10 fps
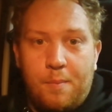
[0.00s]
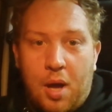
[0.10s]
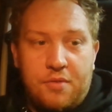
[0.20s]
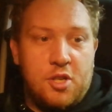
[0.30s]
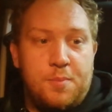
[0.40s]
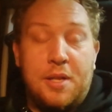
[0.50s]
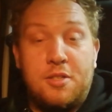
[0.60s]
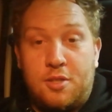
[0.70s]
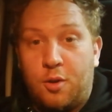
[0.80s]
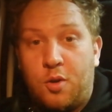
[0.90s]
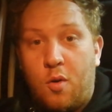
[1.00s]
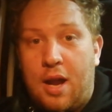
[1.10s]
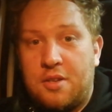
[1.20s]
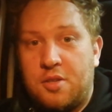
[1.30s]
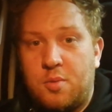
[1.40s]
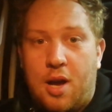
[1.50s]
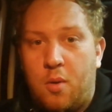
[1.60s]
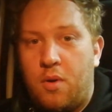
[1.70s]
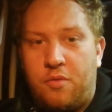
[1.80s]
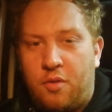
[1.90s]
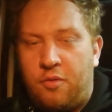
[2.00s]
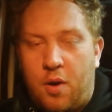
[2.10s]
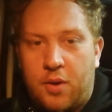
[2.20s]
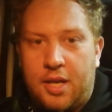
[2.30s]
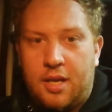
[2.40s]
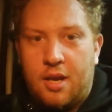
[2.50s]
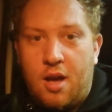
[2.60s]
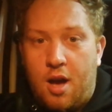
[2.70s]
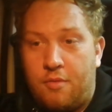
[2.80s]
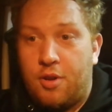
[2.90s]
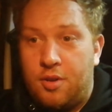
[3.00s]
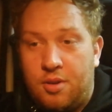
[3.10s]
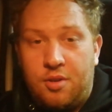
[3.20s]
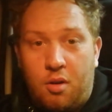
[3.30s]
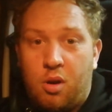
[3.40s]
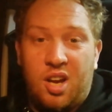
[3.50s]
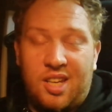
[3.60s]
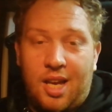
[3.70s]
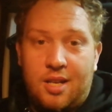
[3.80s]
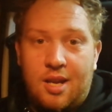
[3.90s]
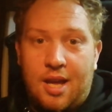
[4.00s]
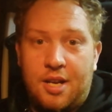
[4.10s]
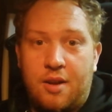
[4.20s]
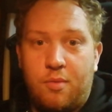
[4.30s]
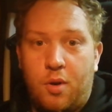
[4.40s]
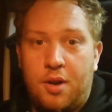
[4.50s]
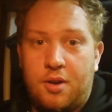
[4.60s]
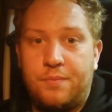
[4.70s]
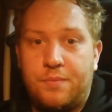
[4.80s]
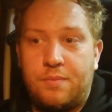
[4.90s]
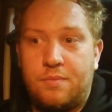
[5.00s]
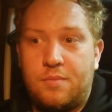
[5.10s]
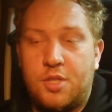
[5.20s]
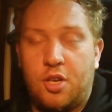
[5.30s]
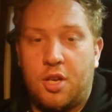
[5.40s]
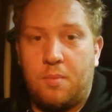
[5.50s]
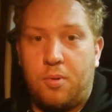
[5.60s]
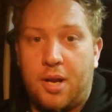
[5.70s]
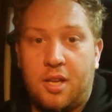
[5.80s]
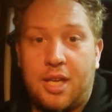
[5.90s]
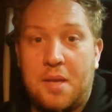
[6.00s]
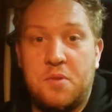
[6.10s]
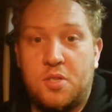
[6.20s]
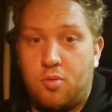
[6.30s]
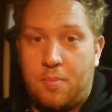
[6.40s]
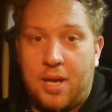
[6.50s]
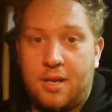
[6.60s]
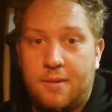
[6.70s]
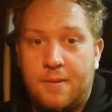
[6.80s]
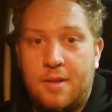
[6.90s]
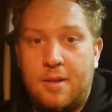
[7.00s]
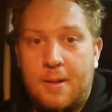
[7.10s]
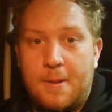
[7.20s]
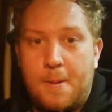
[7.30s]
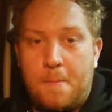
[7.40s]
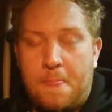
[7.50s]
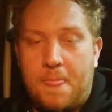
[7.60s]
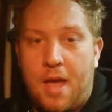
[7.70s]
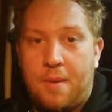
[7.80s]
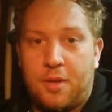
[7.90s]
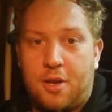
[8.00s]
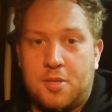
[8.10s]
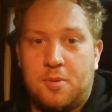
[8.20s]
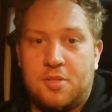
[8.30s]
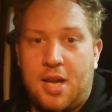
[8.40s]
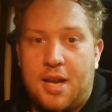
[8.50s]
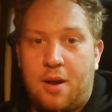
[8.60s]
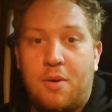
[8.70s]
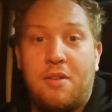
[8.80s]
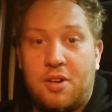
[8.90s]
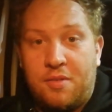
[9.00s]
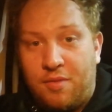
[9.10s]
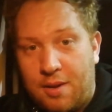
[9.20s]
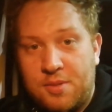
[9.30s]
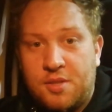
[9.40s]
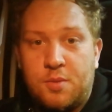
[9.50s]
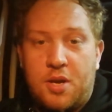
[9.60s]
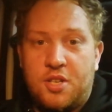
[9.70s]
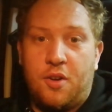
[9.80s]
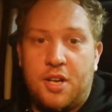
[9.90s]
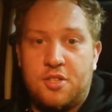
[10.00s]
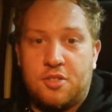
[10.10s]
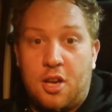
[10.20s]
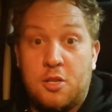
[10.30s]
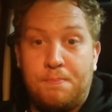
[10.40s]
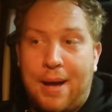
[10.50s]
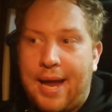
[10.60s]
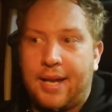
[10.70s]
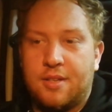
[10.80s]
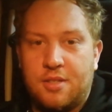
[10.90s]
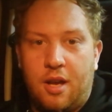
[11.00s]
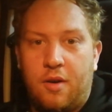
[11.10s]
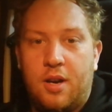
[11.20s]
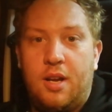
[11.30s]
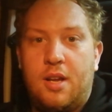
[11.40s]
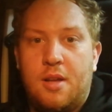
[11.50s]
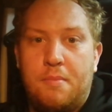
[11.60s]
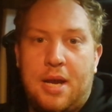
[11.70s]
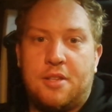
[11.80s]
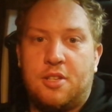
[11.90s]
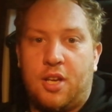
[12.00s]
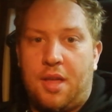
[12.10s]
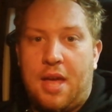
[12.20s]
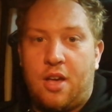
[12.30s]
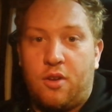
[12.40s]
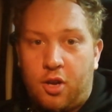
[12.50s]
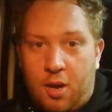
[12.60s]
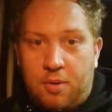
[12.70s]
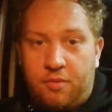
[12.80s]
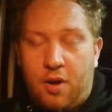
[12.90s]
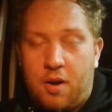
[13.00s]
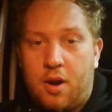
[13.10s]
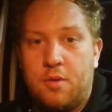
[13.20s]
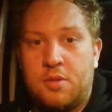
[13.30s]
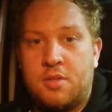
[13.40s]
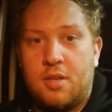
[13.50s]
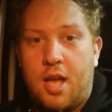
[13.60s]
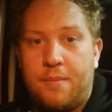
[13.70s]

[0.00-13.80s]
But I've just been to 2 call outs as well, one for a faulty oven not working, and the other one circuit breaker keeps tripping. The customer saying that whenever he flips the switch on, it just goes bang. So been out to look at that. I've got a couple of photos.